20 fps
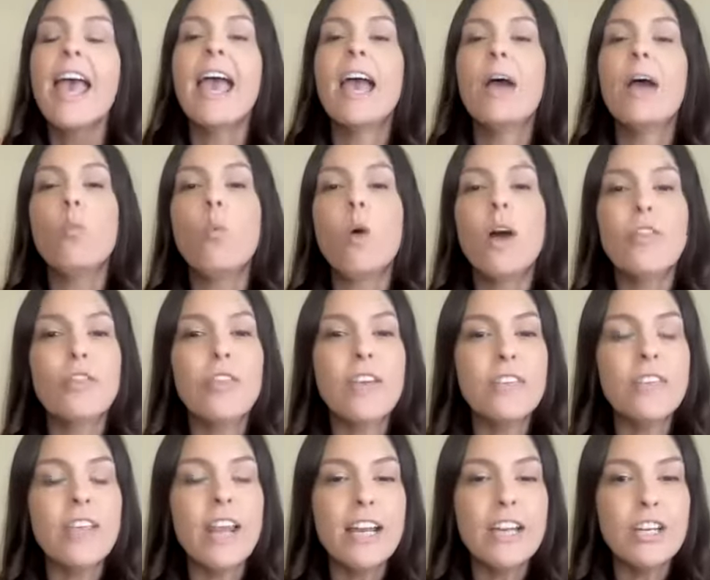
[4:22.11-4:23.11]
And one
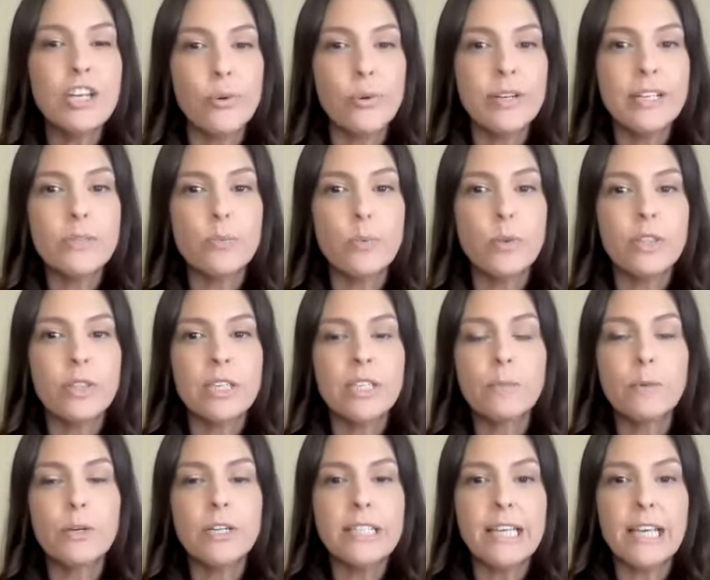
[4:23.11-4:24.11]
thing that I noticed with this
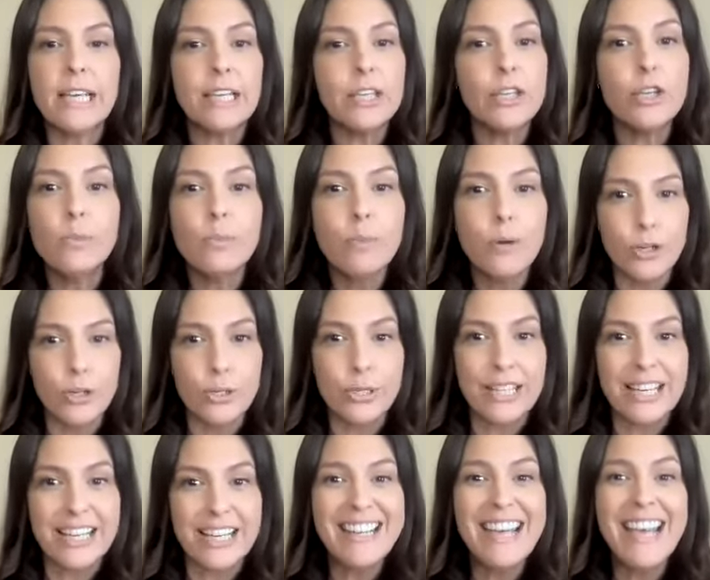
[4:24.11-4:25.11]
particular
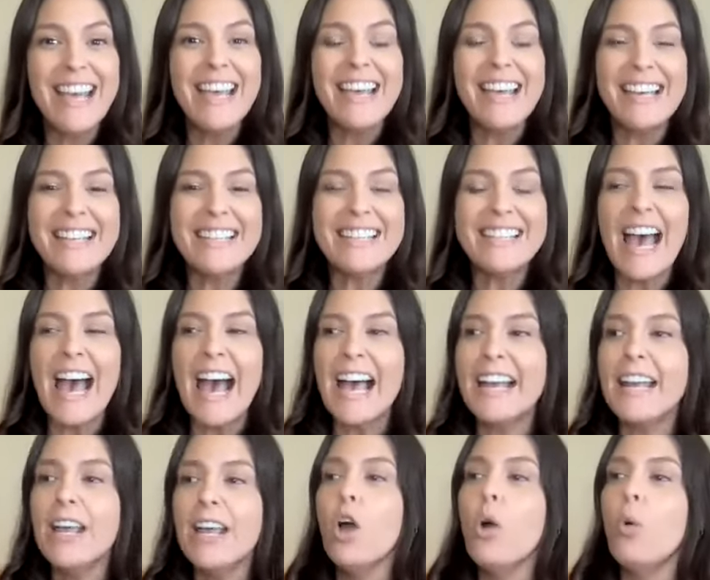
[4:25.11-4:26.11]
person is
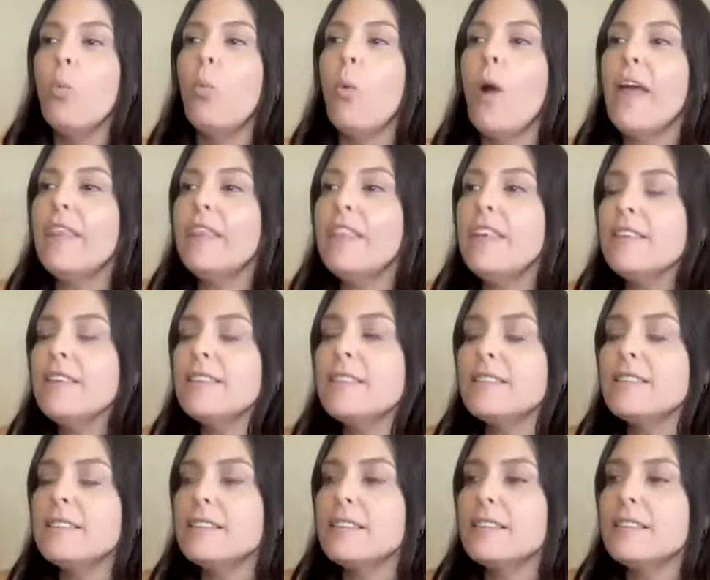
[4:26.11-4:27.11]
that when
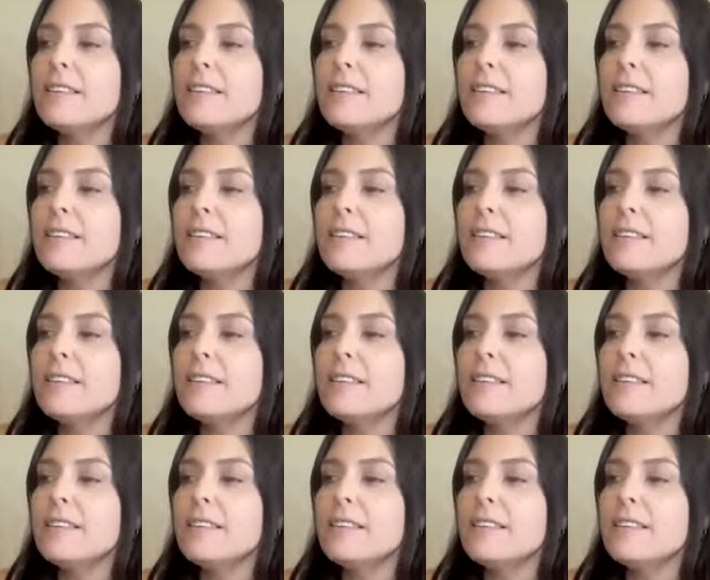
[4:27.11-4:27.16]
these